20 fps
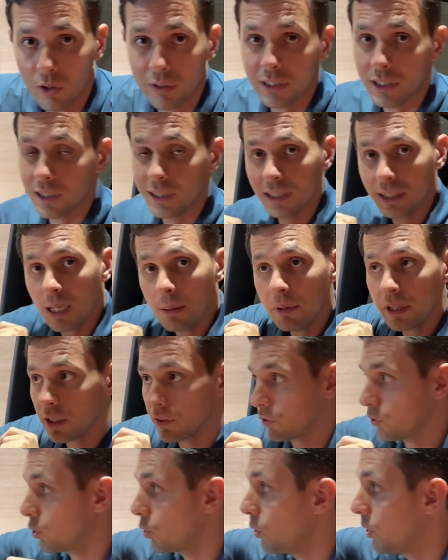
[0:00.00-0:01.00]
Speakers are
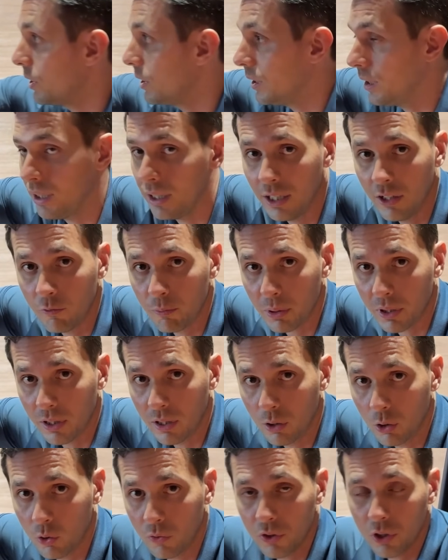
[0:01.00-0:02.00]
built in here and in the
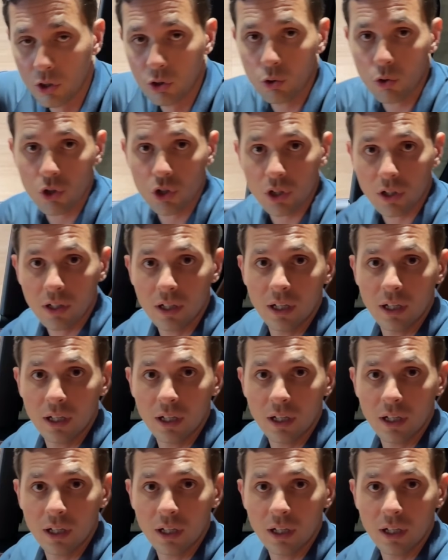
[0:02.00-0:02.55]
headrest as well.